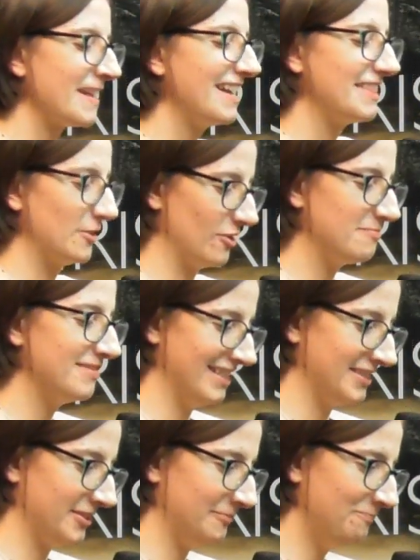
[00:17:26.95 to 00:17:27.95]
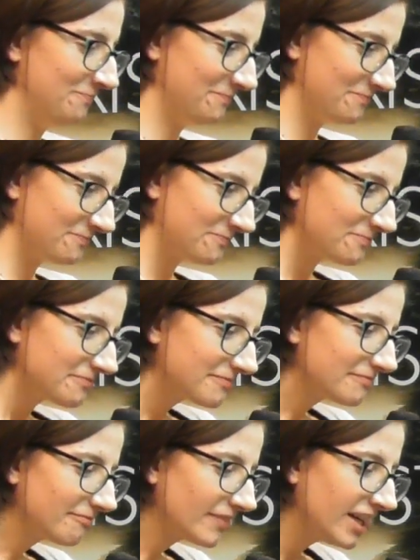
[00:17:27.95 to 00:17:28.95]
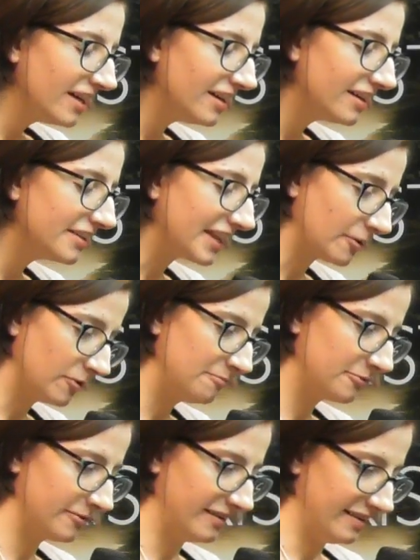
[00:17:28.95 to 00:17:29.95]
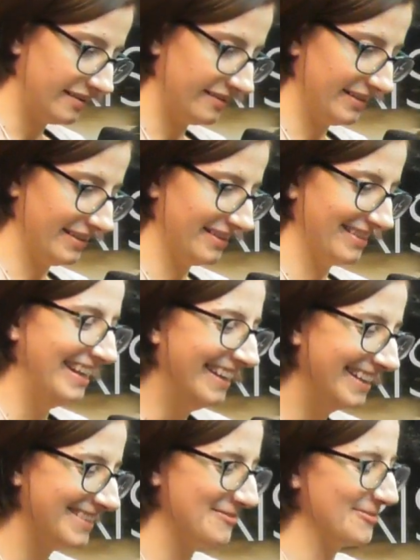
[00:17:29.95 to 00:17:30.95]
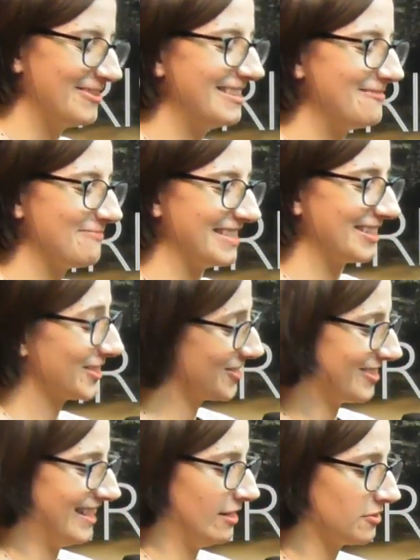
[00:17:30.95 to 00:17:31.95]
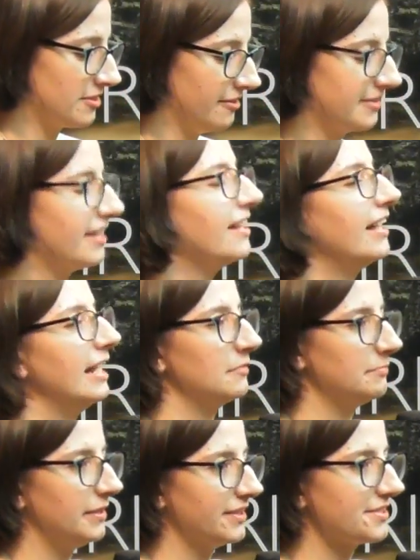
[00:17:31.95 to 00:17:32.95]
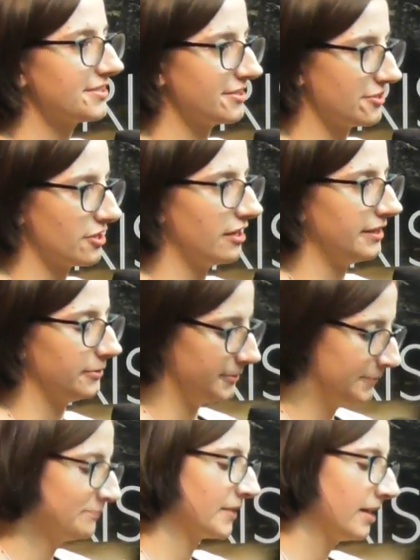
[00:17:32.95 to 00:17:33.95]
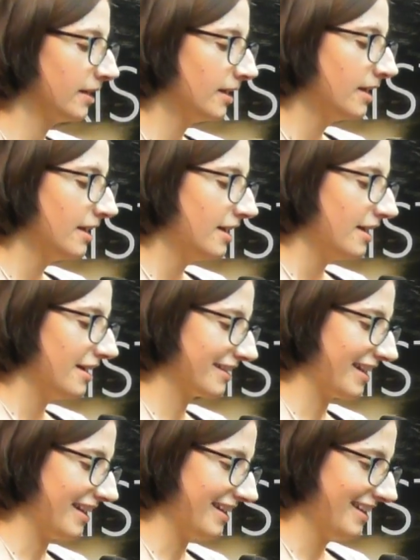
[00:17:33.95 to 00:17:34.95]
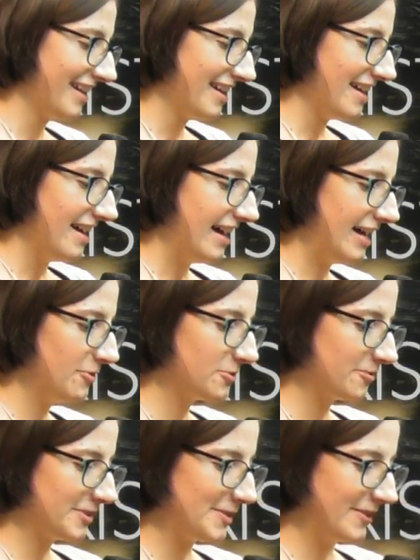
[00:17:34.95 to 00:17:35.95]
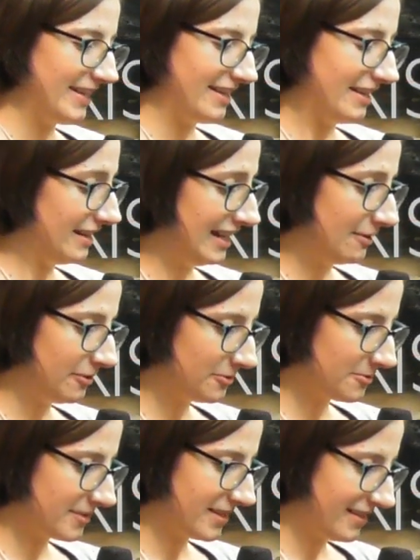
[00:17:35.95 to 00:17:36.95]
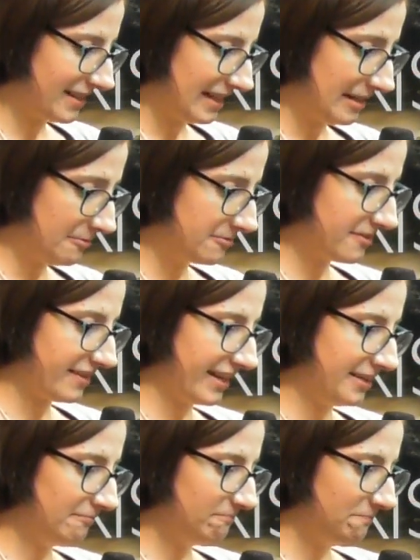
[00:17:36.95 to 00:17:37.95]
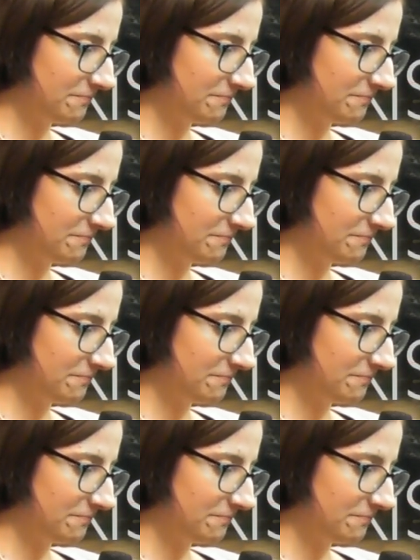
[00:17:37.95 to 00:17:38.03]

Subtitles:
They grew up in London. They were brought up in a Christian household. I'm a pastor's child. Okay, how old were you? How old are they?